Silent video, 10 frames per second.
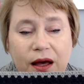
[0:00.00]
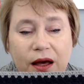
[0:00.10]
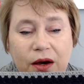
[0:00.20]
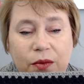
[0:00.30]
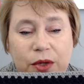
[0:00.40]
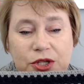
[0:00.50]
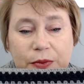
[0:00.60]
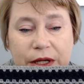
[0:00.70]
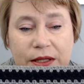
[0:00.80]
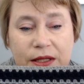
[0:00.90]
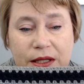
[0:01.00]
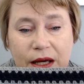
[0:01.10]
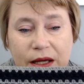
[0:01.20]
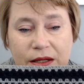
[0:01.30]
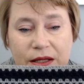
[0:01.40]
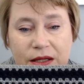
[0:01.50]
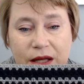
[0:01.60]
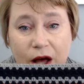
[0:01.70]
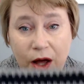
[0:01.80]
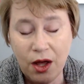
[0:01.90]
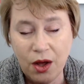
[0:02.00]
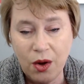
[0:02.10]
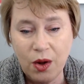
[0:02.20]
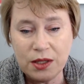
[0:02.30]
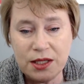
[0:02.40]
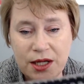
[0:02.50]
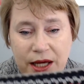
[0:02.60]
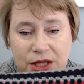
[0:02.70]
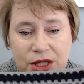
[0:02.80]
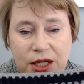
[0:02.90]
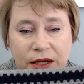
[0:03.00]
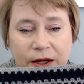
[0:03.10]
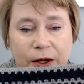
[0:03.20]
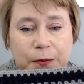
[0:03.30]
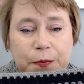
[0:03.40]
which means it's alternating